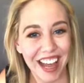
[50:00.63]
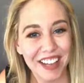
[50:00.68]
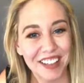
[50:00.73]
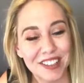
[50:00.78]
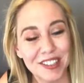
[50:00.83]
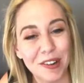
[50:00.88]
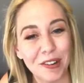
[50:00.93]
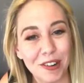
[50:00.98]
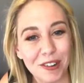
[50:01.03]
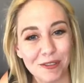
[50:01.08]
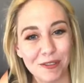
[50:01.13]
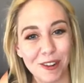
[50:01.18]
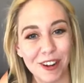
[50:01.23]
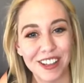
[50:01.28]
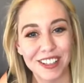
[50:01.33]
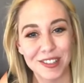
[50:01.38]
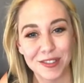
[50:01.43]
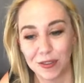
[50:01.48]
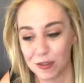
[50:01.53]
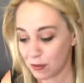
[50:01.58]
that sort of
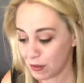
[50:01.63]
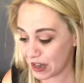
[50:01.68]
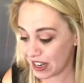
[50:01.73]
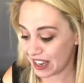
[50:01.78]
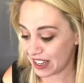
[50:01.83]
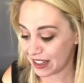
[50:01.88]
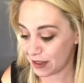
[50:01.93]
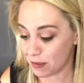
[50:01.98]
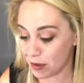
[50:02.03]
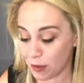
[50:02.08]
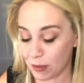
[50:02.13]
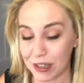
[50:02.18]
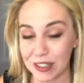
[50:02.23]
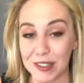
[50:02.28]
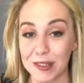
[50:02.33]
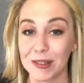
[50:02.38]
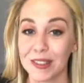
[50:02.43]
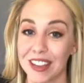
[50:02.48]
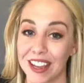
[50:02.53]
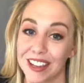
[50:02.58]
was for me at the
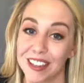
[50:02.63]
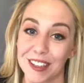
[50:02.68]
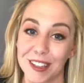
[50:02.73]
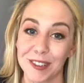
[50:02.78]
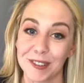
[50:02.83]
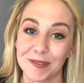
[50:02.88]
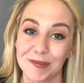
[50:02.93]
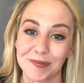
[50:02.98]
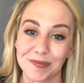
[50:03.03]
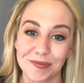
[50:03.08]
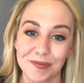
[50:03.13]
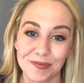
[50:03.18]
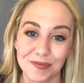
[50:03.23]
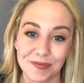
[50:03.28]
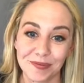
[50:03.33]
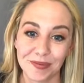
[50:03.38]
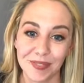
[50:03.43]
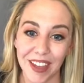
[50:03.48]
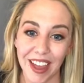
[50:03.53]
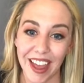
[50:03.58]
moment. So thank you
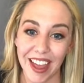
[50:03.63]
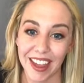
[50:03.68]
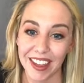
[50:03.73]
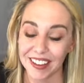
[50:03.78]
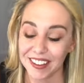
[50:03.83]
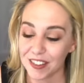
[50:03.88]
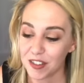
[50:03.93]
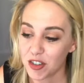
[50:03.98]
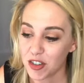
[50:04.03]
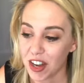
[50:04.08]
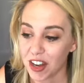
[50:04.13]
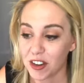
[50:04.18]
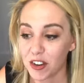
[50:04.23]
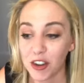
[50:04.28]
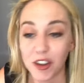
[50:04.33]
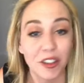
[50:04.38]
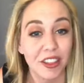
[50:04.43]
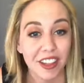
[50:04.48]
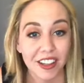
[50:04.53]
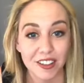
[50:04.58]
and
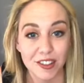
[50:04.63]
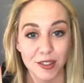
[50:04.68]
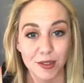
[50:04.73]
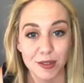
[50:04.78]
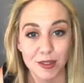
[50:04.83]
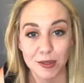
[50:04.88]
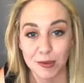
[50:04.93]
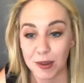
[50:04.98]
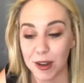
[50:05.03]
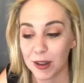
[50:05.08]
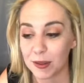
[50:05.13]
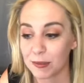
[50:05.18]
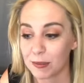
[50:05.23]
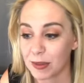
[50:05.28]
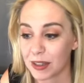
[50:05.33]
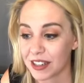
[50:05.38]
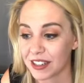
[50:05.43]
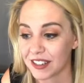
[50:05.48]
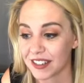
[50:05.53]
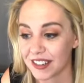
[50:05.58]
Shenhe thanks you as
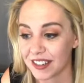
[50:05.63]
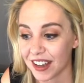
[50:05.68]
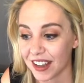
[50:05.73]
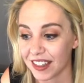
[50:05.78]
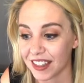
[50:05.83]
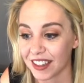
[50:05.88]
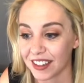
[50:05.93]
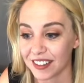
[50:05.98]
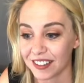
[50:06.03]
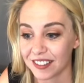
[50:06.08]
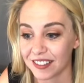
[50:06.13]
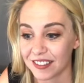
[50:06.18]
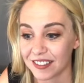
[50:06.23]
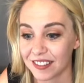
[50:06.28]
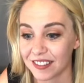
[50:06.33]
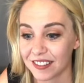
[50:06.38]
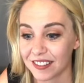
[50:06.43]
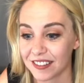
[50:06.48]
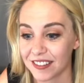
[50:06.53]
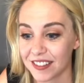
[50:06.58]
well because I think
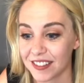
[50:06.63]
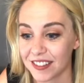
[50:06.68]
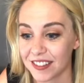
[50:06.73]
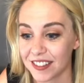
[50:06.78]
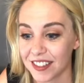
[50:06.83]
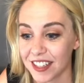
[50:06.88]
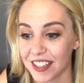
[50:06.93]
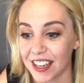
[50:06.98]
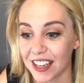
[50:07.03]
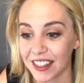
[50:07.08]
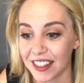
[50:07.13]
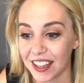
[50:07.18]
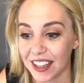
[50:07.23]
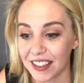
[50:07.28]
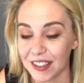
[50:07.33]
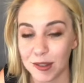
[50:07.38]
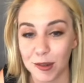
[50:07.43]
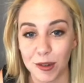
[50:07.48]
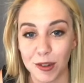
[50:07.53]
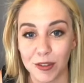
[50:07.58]
to get
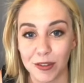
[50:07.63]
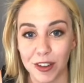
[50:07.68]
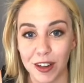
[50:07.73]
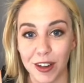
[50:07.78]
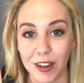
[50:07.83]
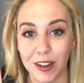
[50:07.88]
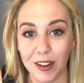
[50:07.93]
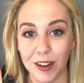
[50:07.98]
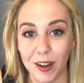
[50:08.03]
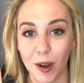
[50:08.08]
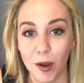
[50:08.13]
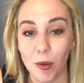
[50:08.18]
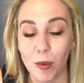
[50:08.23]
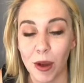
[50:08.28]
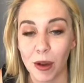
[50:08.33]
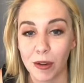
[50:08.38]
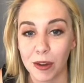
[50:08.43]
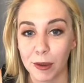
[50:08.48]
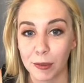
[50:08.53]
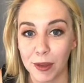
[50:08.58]
that sort of a, a
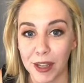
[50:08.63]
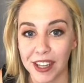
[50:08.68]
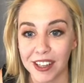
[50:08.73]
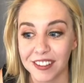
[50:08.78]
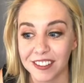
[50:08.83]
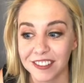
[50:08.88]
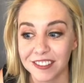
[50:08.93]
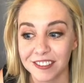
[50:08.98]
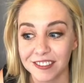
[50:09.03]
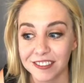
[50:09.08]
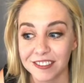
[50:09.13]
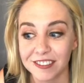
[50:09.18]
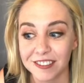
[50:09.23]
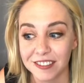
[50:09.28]
welcoming,